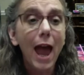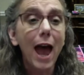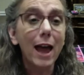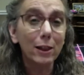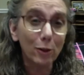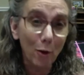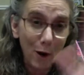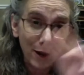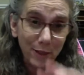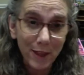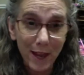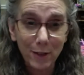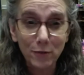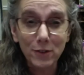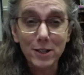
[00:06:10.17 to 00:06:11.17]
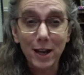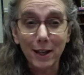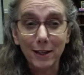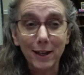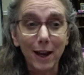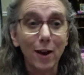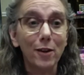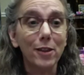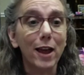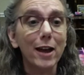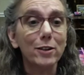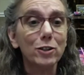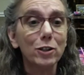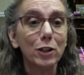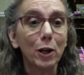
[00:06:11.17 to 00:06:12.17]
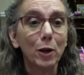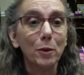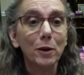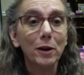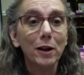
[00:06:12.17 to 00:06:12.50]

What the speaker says: And Lori, thanks for taking care of that too.